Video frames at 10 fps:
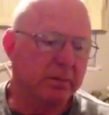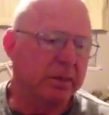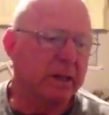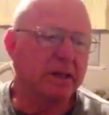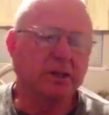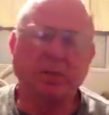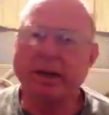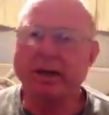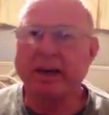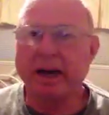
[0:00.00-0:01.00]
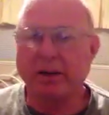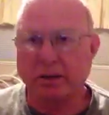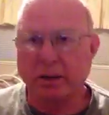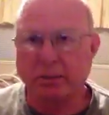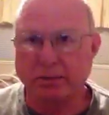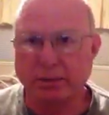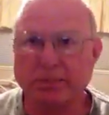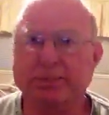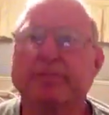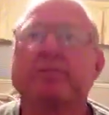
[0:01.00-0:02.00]
The expected
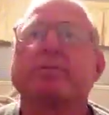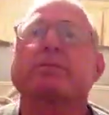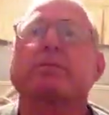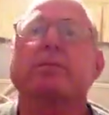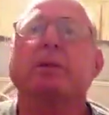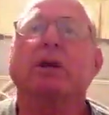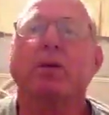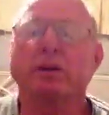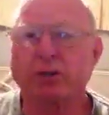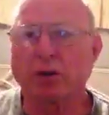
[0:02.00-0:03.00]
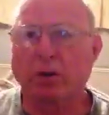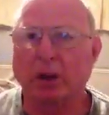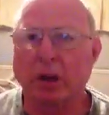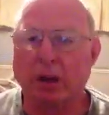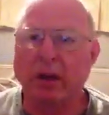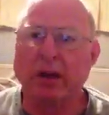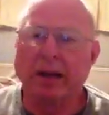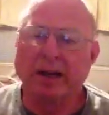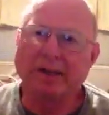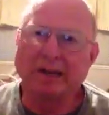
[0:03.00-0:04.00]
outcomes with sotolol
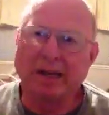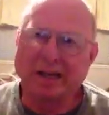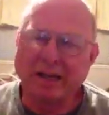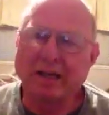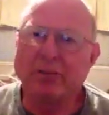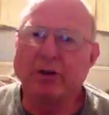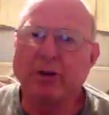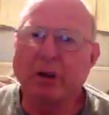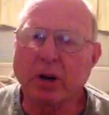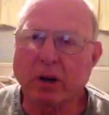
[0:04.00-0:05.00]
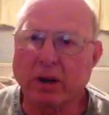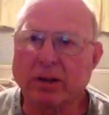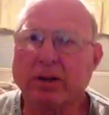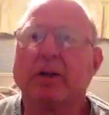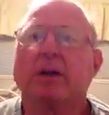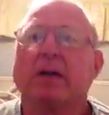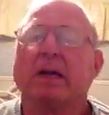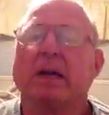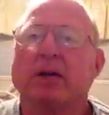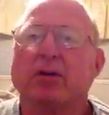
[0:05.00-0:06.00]
is that it keeps your heart
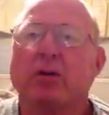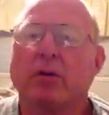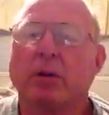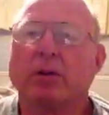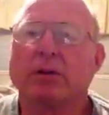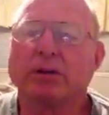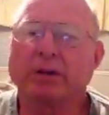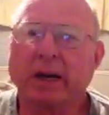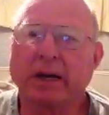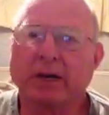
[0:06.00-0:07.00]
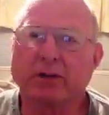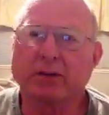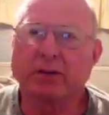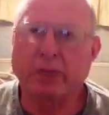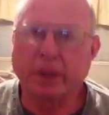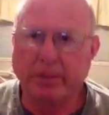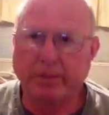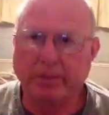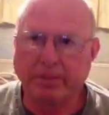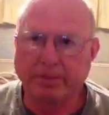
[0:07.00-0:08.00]
in a normal sinus rhythm.
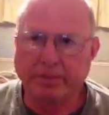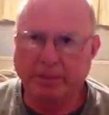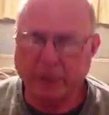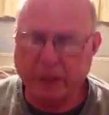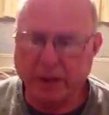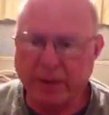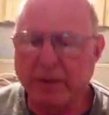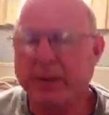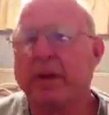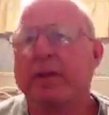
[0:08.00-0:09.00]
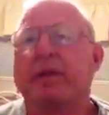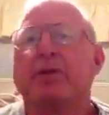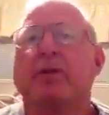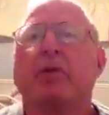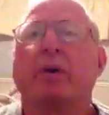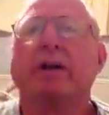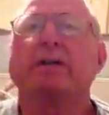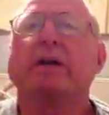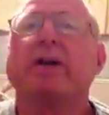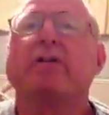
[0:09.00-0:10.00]
Okay, the two
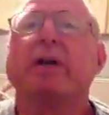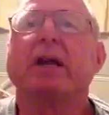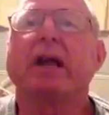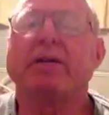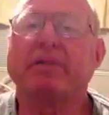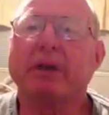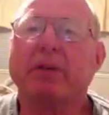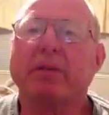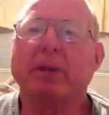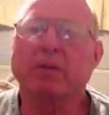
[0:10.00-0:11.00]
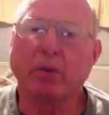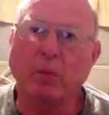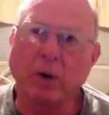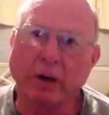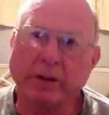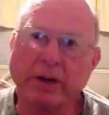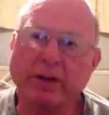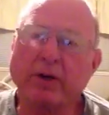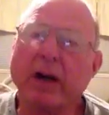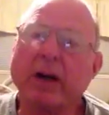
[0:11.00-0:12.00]
ways they treat AFib: number one, they
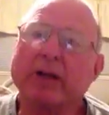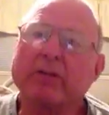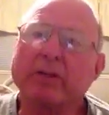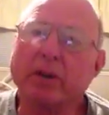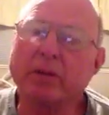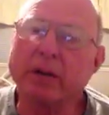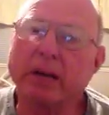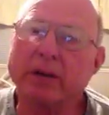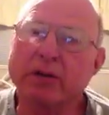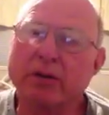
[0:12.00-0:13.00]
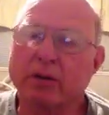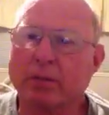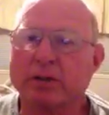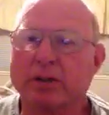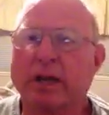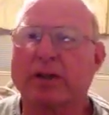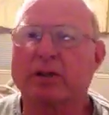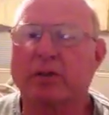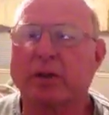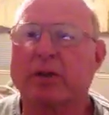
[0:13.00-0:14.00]
try to convert it back to a normal
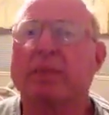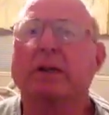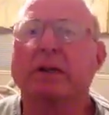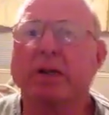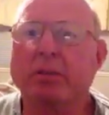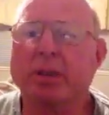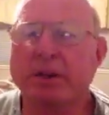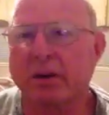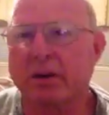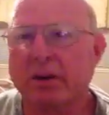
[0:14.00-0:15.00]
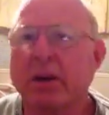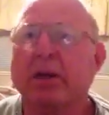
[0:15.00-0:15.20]
sinus rhythm and keep it there.